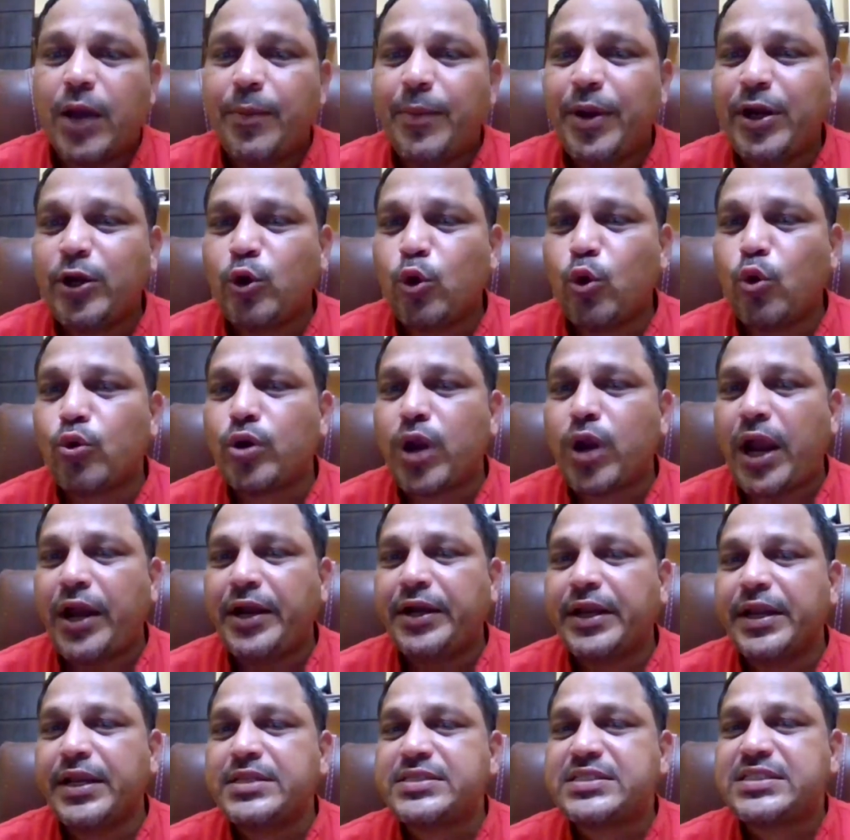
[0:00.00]
Coming to
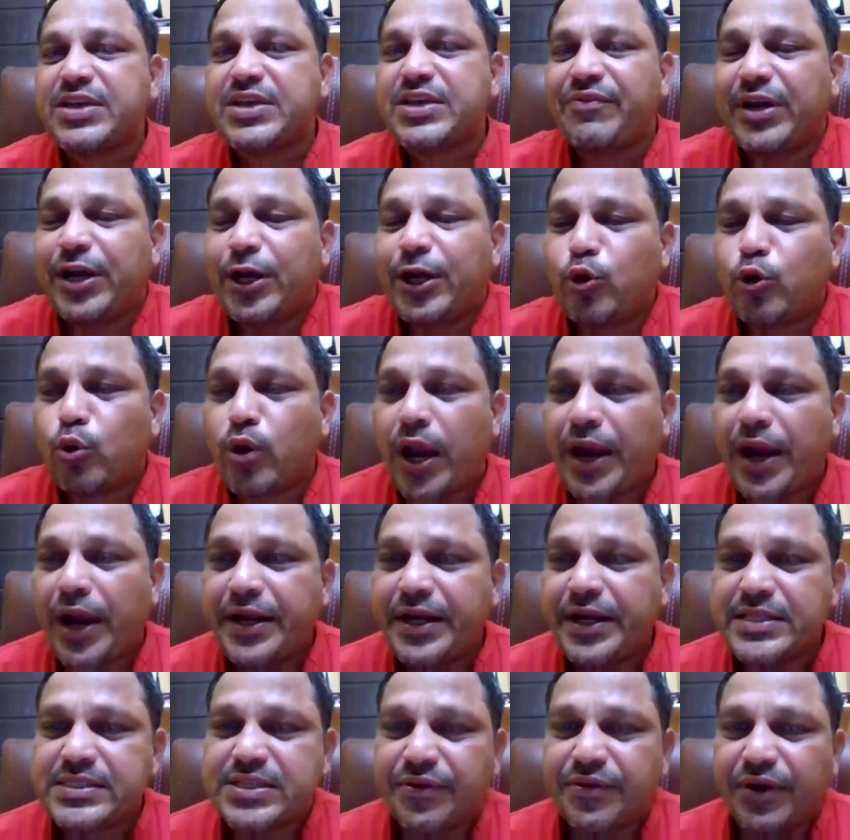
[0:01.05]
1970 to
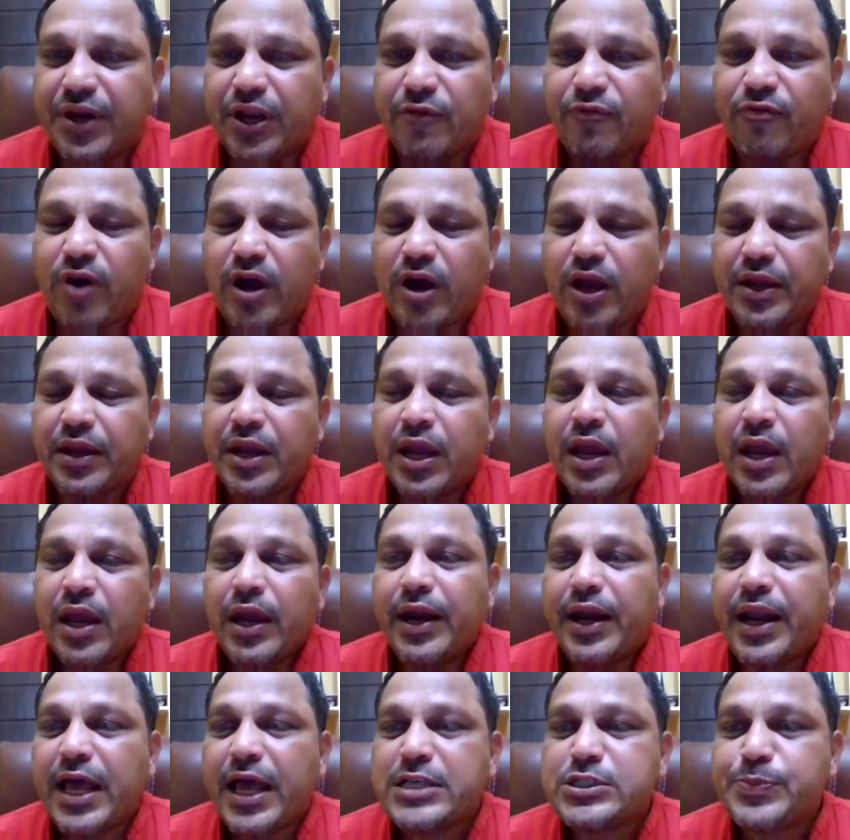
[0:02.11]
1975,
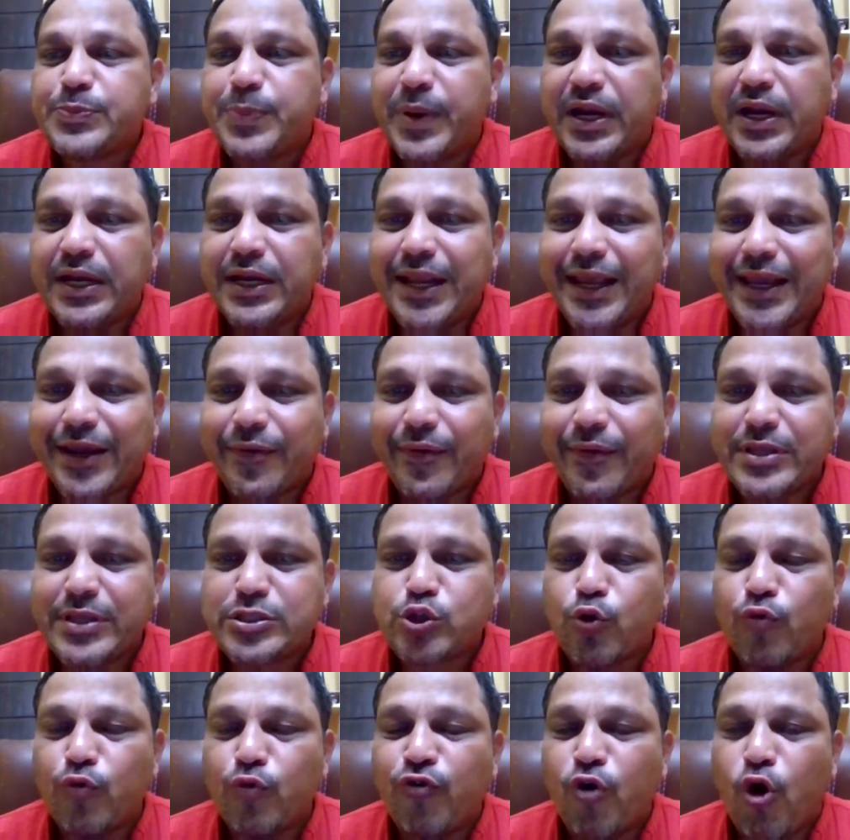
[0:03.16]
it has been
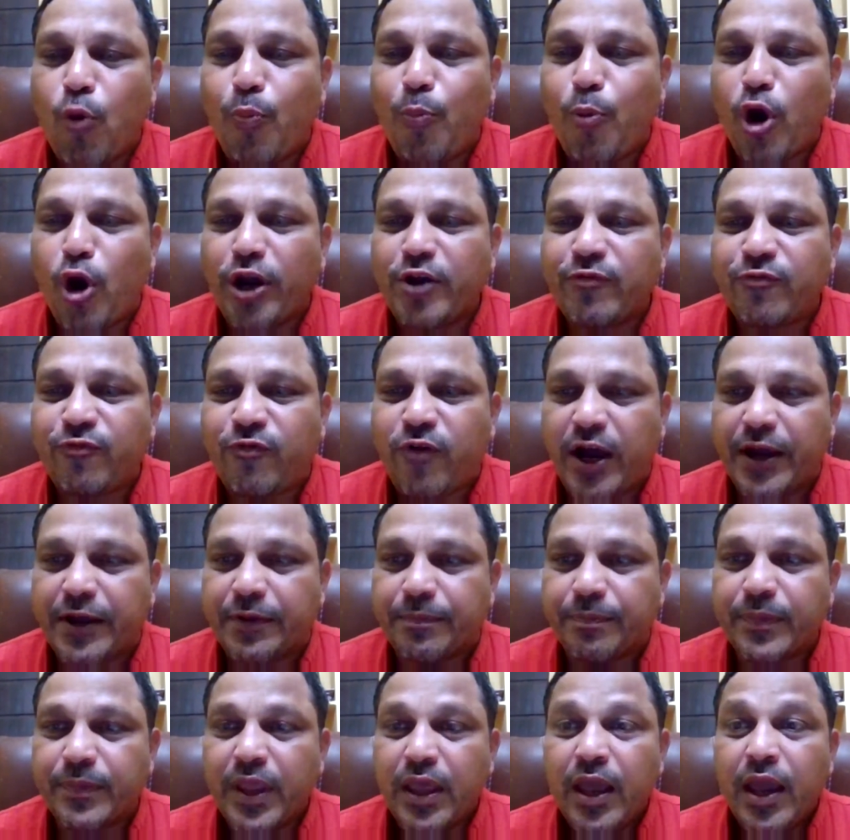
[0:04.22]
decreased to
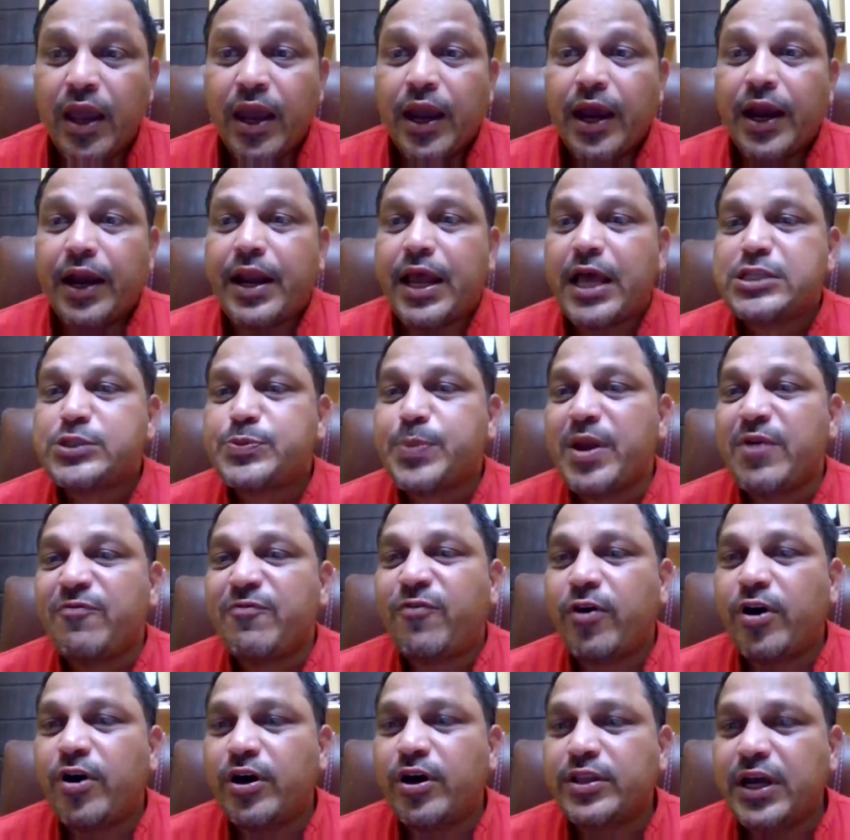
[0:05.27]
4.5. It has
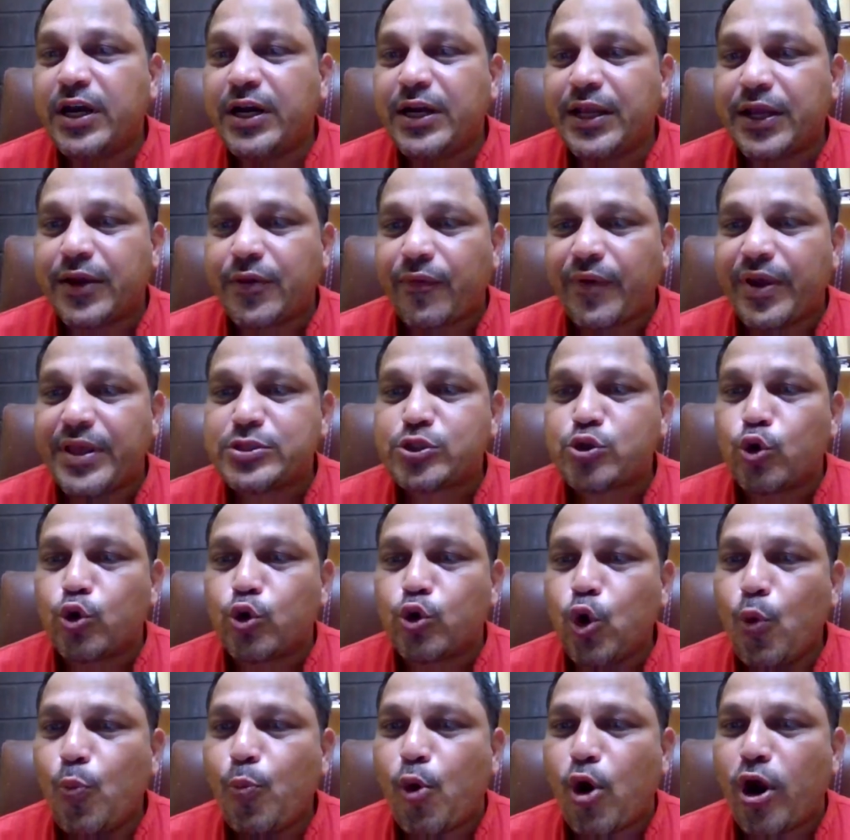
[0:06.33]
been further decreased
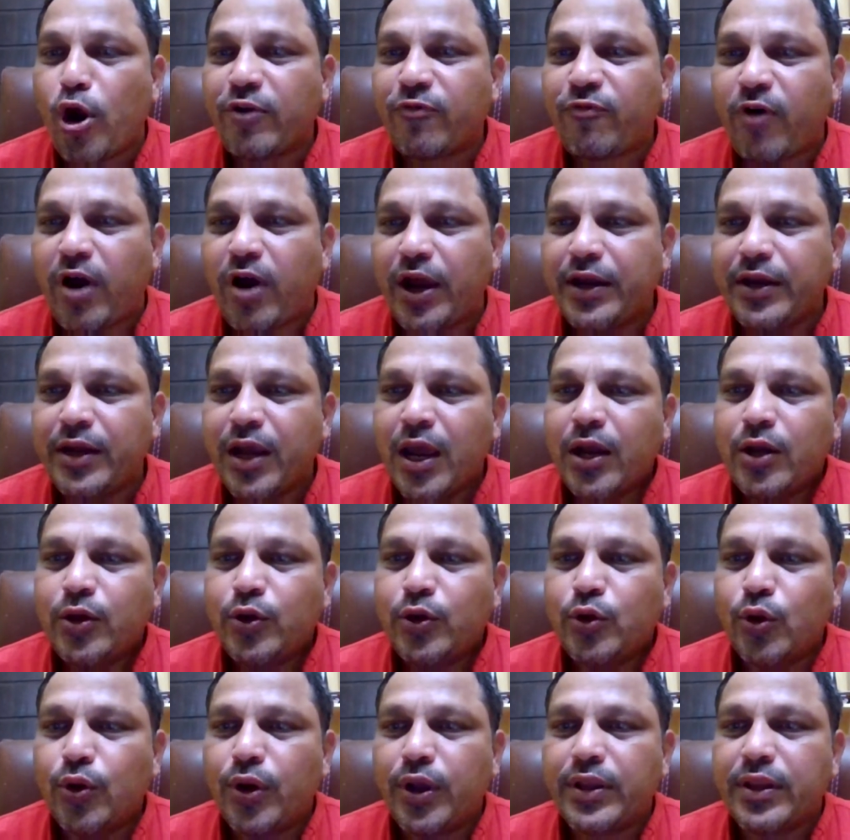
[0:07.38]
to 2.5
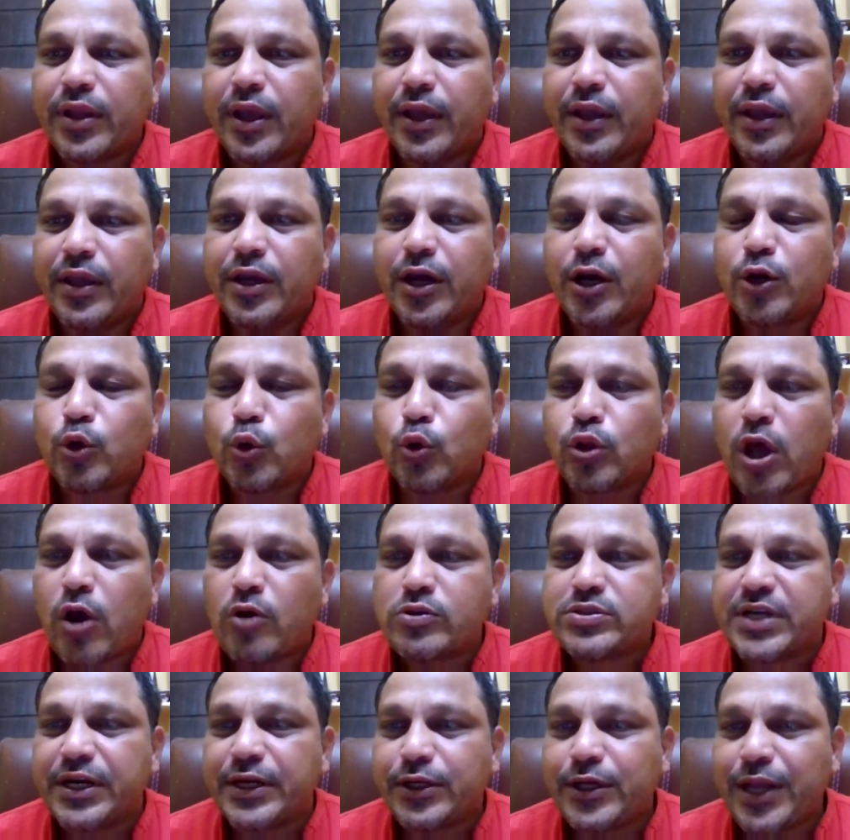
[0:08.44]
during the year
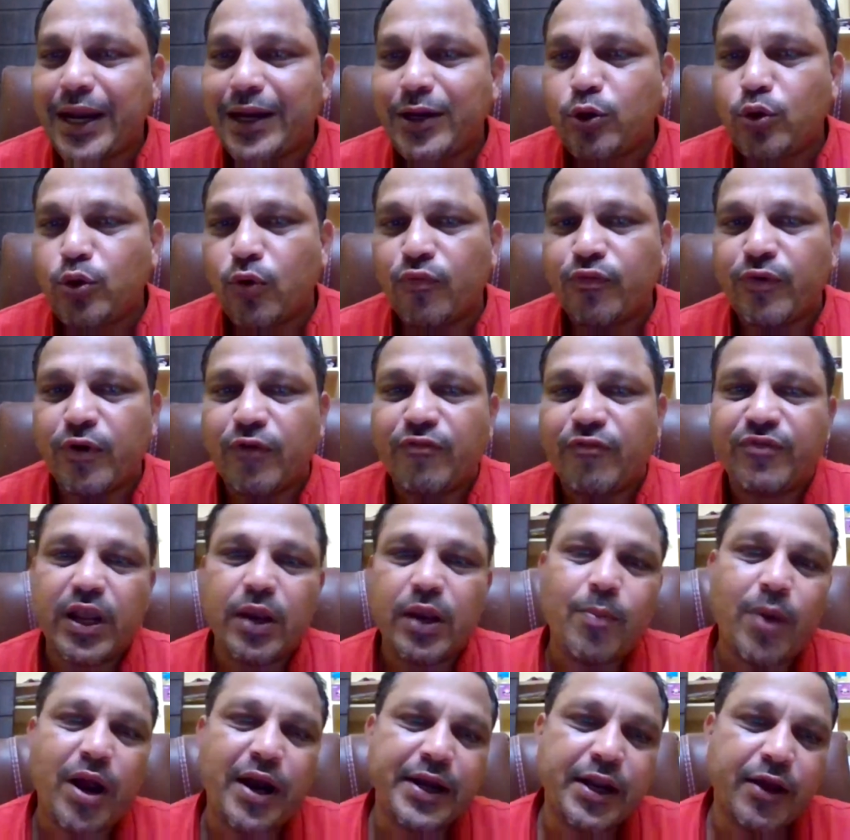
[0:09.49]
2010 to
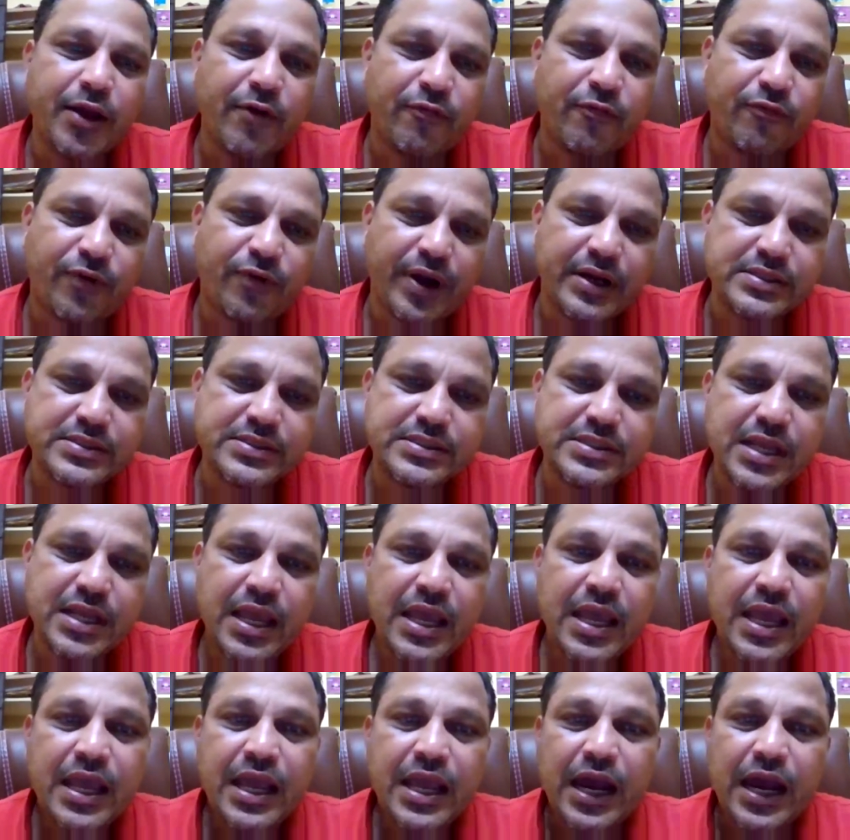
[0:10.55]
15, my dear friends.